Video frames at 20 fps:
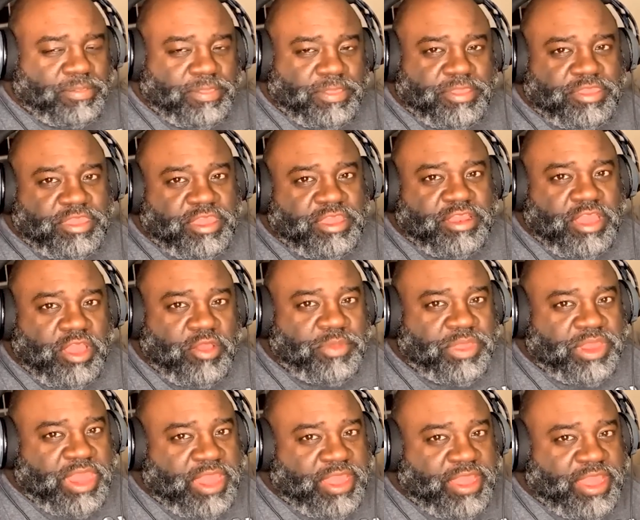See, don't be
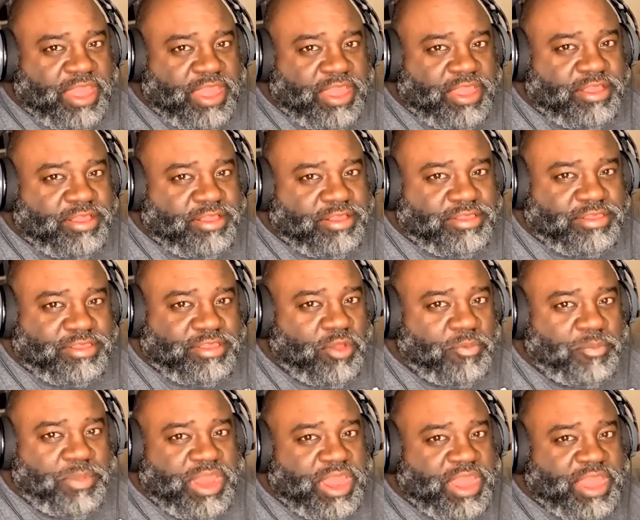that guy. Don't
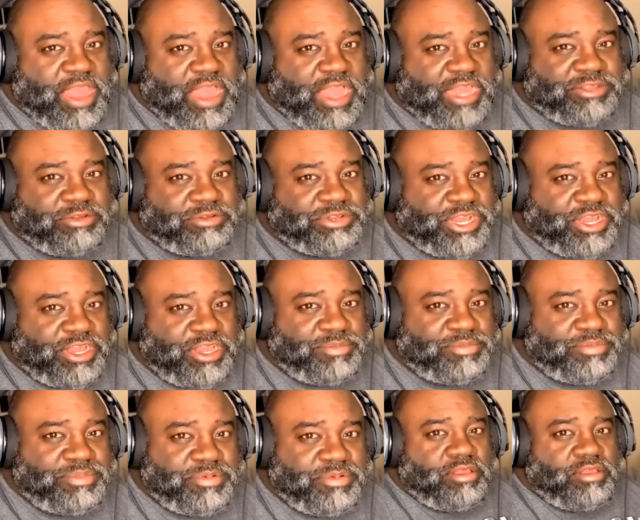be that guy at your job.
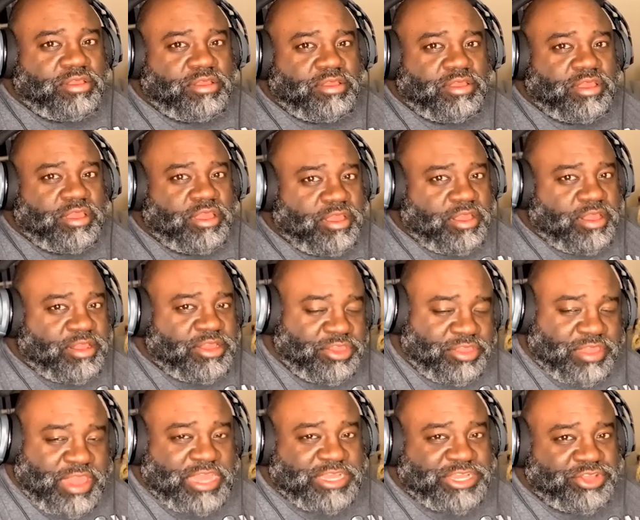Just
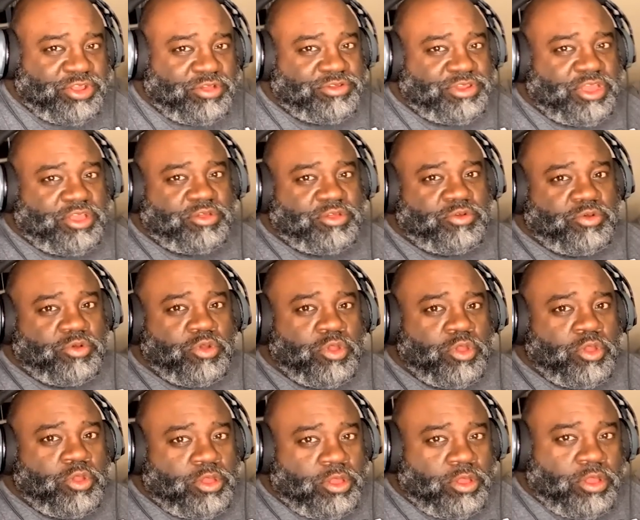in case you don't know,
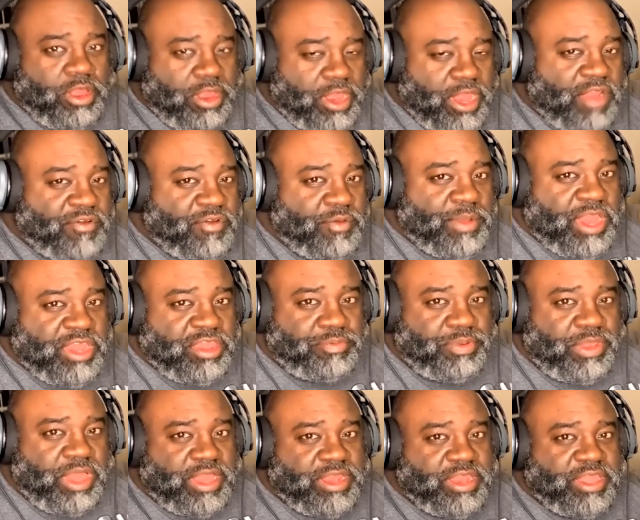everybody's
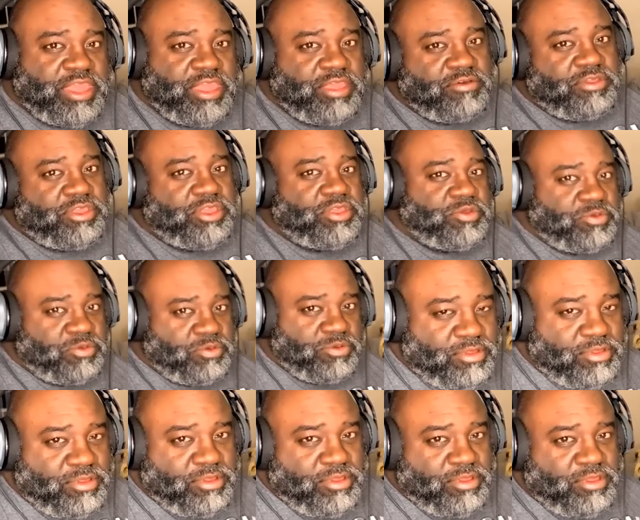plotting to kill you.
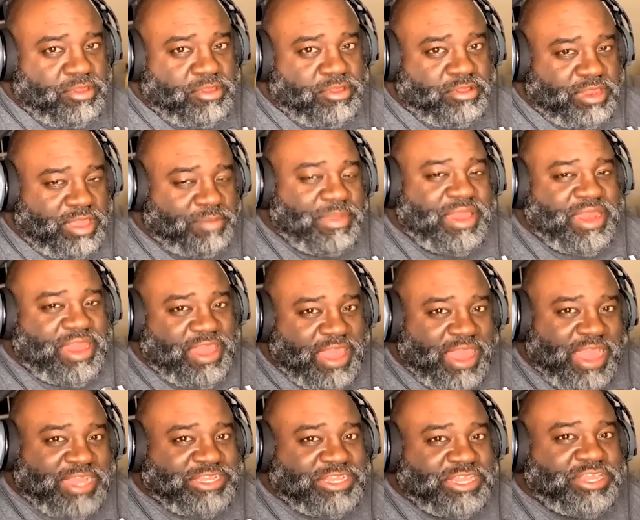They might not
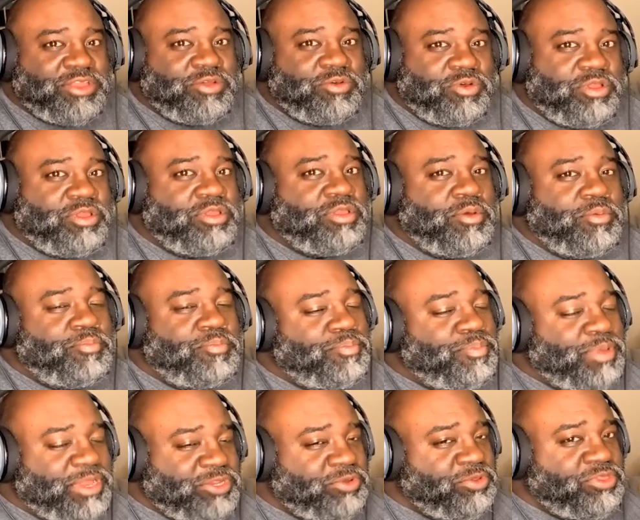actually do it,
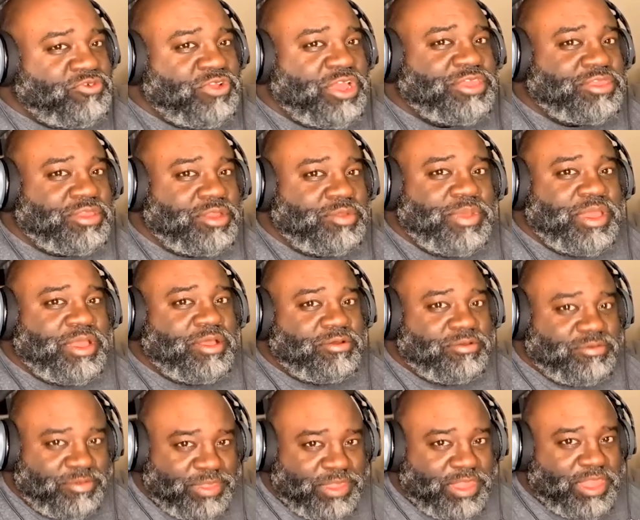but you stress them out,
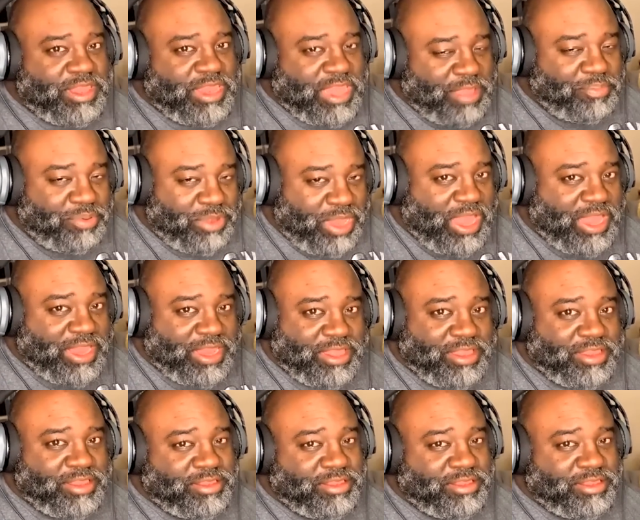and they plotting it.